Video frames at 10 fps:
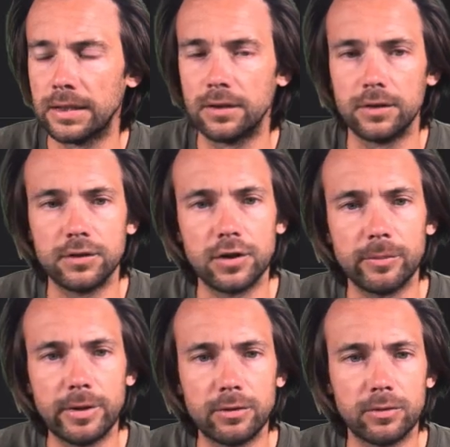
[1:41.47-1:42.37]
This is gonna
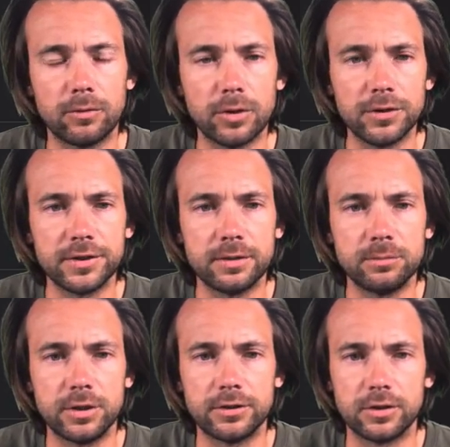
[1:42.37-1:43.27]
be real
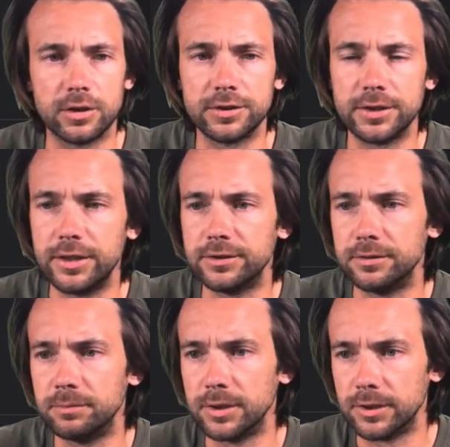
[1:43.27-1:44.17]
similar to our
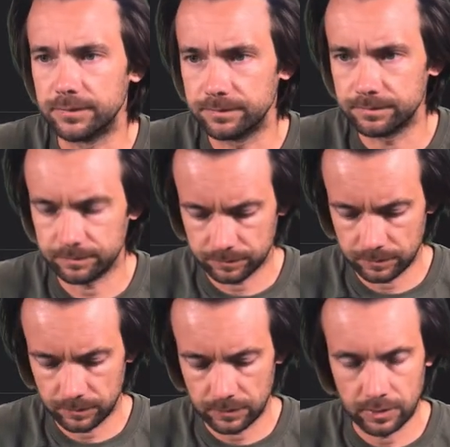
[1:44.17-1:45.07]
staging build.
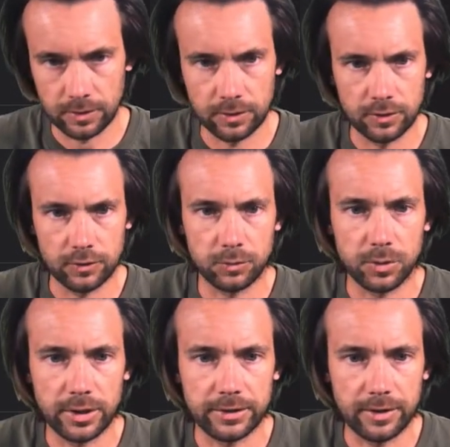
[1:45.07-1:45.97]
So we'll go
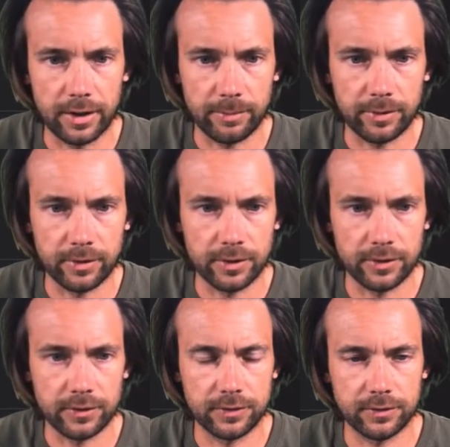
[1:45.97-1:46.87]
ahead and copy
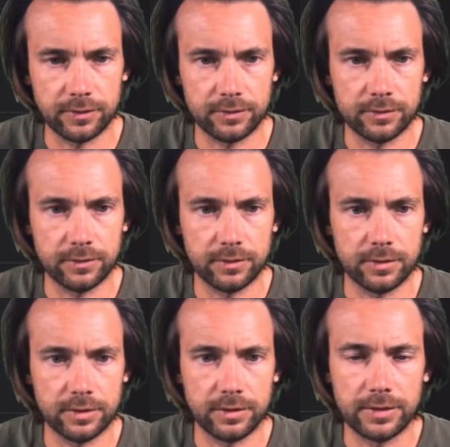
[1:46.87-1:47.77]
this
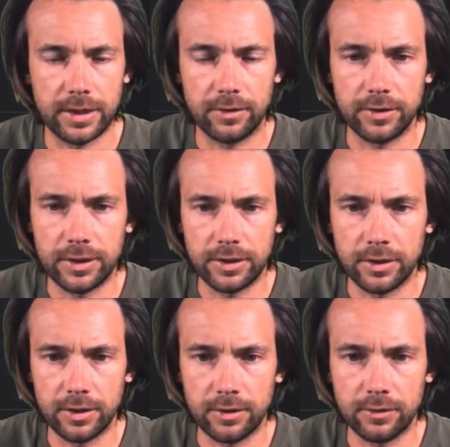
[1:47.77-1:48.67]
down
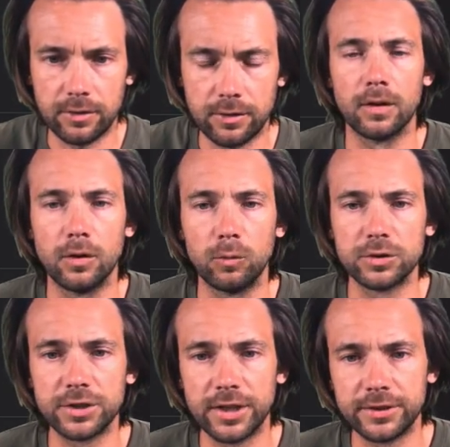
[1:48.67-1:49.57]
here. We'll
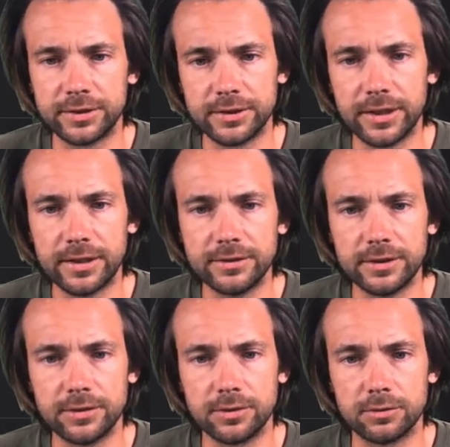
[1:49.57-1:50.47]
change
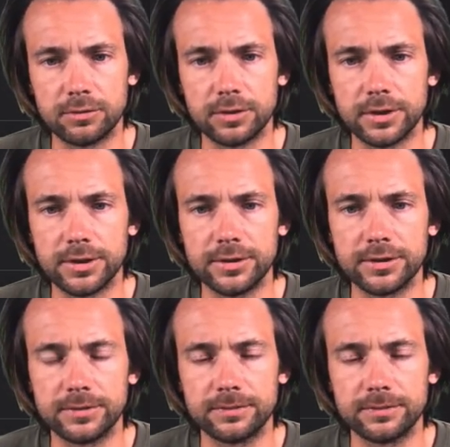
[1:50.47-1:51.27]
staging to release.